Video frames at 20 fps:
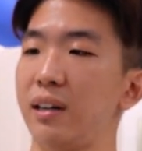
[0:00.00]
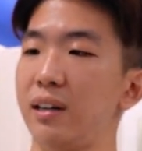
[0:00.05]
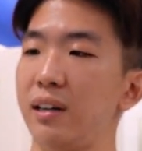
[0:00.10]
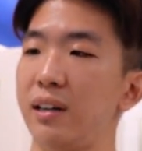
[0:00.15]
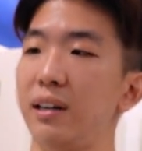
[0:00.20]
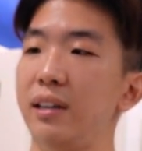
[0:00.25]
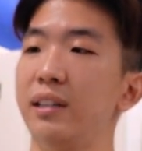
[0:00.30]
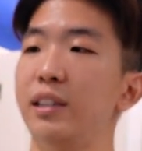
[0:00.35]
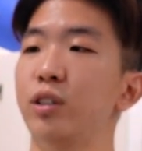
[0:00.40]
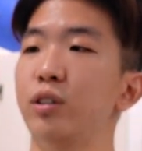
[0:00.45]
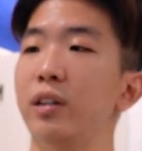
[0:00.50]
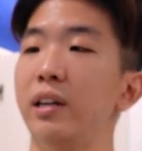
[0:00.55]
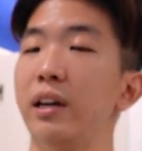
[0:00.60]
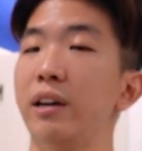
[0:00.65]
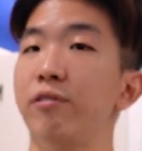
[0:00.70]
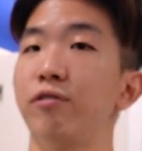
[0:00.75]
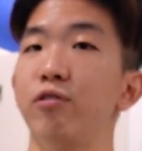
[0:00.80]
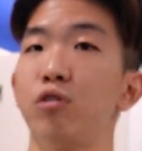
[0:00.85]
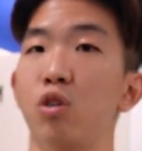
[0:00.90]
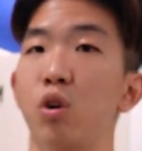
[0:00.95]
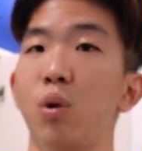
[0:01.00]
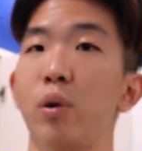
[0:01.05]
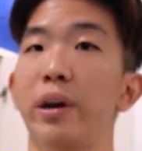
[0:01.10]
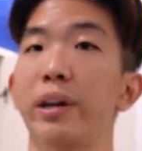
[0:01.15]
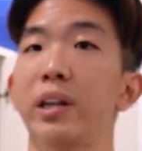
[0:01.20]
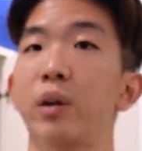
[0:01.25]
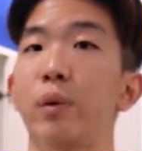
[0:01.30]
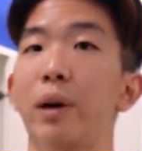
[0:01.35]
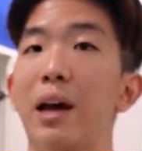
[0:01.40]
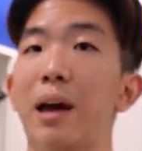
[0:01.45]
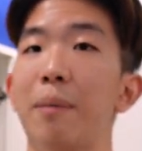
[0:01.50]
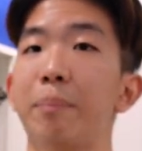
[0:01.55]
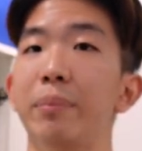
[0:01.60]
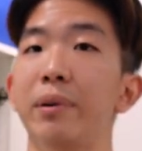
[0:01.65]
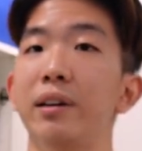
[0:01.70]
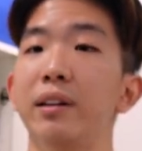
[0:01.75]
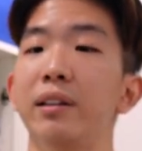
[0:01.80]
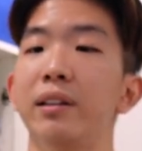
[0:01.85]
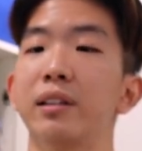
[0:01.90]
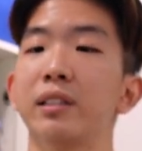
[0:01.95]
I literally have no idea what
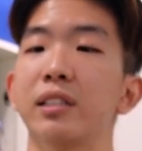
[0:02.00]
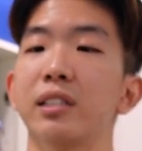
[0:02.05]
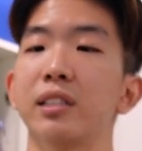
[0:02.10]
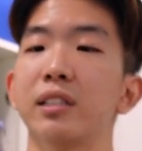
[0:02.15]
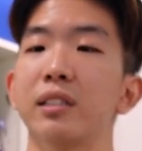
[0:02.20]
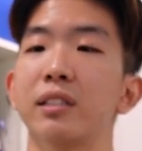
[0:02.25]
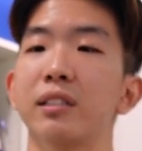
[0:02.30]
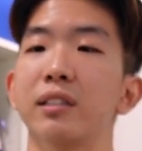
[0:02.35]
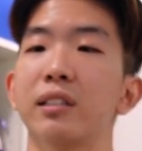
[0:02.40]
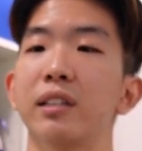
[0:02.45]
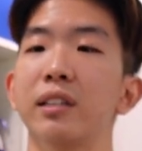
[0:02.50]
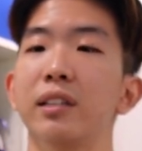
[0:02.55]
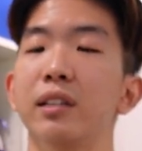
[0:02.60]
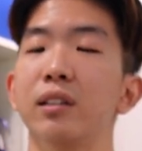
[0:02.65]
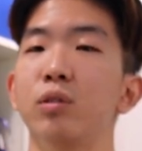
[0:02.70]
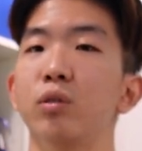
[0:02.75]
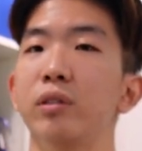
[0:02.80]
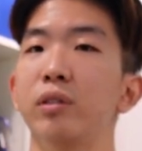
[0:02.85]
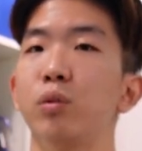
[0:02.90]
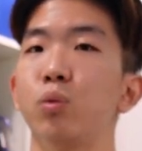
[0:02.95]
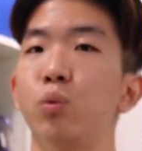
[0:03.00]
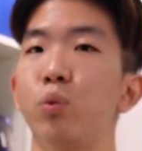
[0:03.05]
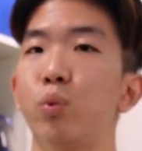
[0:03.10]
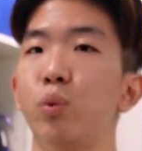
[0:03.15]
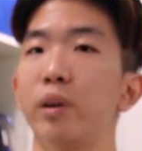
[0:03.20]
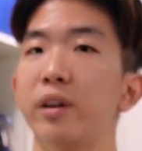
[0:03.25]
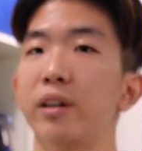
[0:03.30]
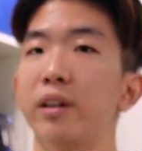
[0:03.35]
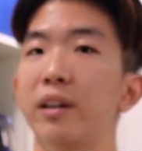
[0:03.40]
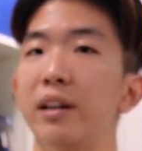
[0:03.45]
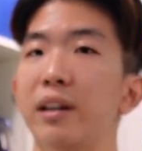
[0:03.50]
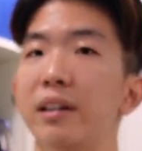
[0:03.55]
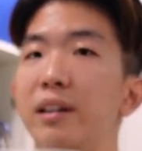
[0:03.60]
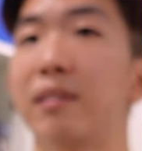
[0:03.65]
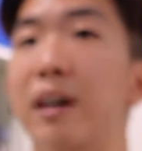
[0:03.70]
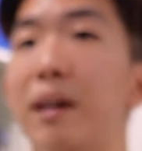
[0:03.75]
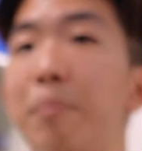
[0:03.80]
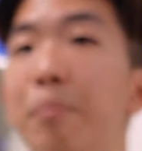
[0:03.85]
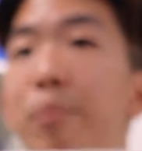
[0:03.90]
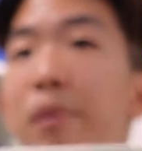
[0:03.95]
happened. The shirt is turning to this weird,
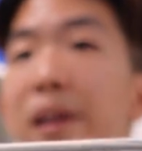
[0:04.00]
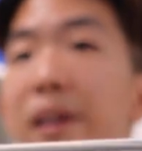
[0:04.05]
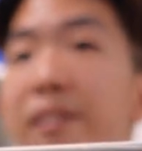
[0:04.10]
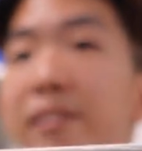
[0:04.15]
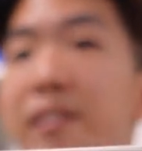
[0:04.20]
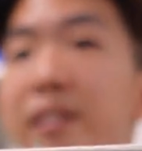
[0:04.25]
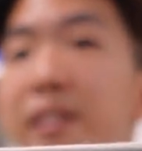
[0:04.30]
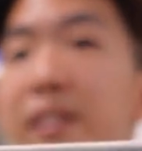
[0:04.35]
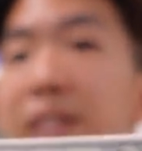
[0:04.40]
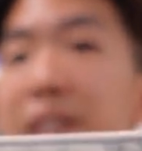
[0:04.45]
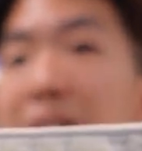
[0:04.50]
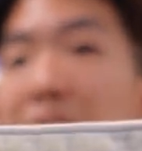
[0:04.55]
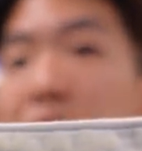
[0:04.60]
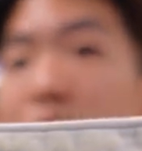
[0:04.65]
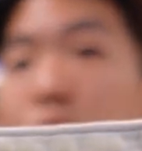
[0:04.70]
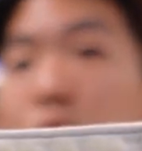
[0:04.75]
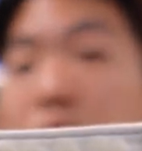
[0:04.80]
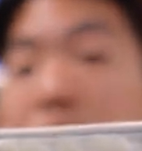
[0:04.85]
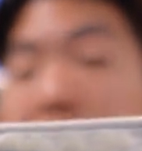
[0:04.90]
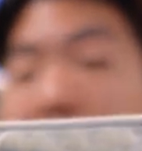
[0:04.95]
unpleasant yellow